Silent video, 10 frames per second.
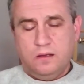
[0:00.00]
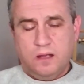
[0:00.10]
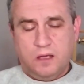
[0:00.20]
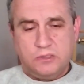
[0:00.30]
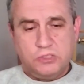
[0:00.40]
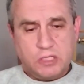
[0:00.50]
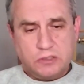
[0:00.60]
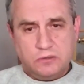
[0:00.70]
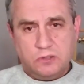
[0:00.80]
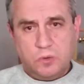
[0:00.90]
Now,
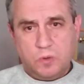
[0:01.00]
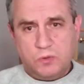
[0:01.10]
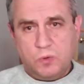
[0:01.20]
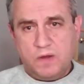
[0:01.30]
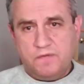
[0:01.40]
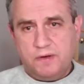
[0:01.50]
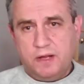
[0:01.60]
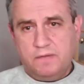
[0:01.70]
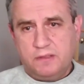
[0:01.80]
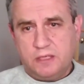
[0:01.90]
Section 212
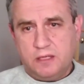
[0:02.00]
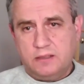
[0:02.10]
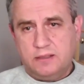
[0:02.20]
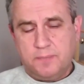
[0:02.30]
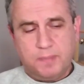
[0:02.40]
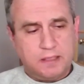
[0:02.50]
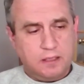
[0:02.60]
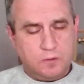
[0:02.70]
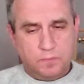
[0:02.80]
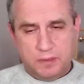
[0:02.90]
affidavits are
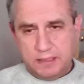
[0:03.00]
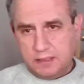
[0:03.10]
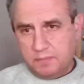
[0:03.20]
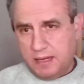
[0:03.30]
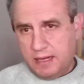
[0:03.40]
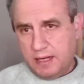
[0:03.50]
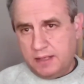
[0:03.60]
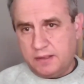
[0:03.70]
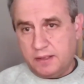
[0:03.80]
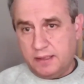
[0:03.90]
typically completed by
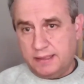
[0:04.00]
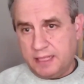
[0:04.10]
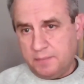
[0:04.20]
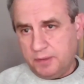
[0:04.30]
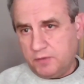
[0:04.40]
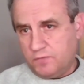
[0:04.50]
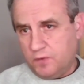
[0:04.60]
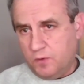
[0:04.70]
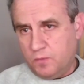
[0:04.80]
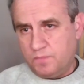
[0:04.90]
hand on a template
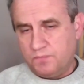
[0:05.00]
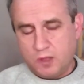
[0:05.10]
form,